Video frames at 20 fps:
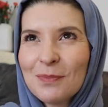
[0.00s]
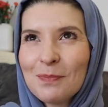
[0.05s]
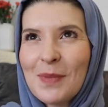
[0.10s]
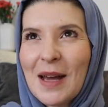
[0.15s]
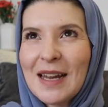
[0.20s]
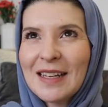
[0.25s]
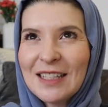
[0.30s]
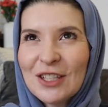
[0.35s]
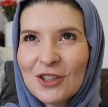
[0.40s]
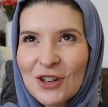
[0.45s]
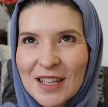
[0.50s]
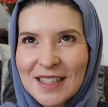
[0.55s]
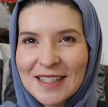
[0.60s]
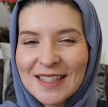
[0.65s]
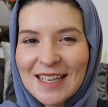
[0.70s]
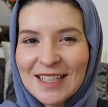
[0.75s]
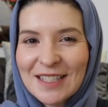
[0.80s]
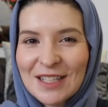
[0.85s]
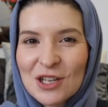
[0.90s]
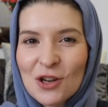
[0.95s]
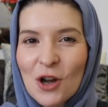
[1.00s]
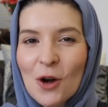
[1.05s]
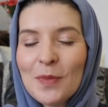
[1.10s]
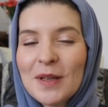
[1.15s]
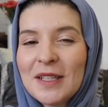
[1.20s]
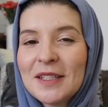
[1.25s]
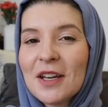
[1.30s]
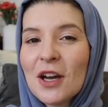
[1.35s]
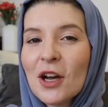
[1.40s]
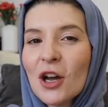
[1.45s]
badly translated
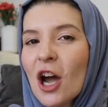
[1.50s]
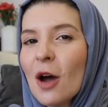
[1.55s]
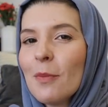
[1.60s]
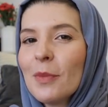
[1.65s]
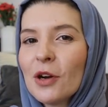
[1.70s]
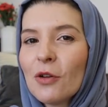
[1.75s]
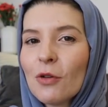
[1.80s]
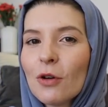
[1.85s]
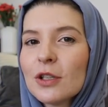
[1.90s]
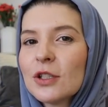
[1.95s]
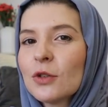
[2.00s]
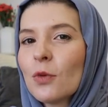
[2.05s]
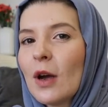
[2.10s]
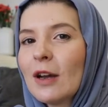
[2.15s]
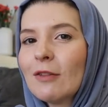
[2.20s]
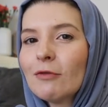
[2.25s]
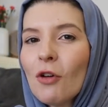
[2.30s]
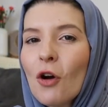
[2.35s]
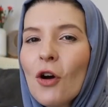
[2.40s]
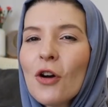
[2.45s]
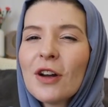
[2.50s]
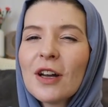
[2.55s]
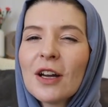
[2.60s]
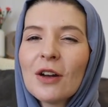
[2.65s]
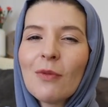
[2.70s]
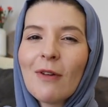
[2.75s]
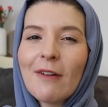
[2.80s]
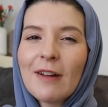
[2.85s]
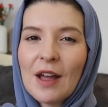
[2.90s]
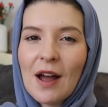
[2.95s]
copies can come across quite wrong
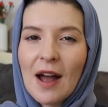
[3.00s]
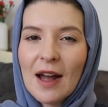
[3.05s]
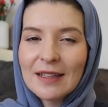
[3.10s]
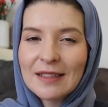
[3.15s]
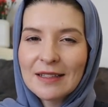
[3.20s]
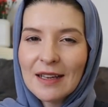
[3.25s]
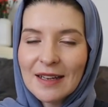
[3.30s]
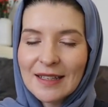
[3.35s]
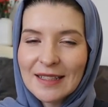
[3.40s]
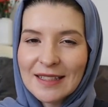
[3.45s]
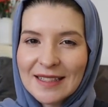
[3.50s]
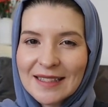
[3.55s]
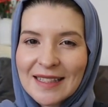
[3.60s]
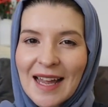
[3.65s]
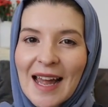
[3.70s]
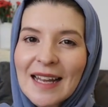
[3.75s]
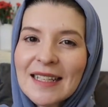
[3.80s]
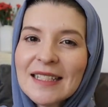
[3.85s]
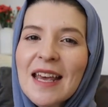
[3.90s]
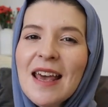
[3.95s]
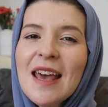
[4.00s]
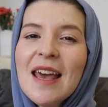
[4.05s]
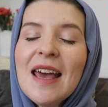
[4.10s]
and very hard to understand.